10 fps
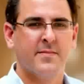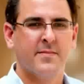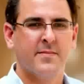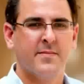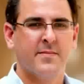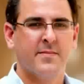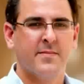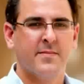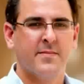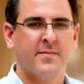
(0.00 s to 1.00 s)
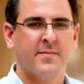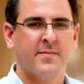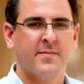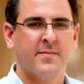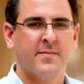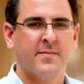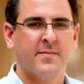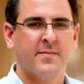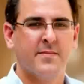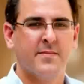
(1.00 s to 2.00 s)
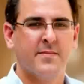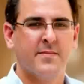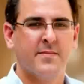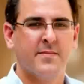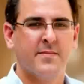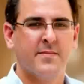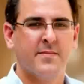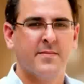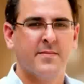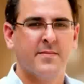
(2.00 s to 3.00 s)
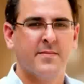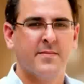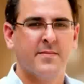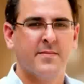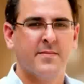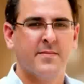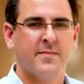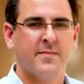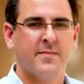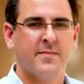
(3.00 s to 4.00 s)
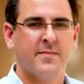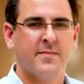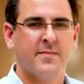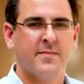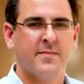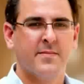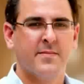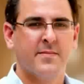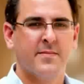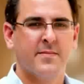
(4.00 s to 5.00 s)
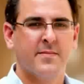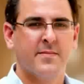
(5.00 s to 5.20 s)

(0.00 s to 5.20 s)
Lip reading: [no speech]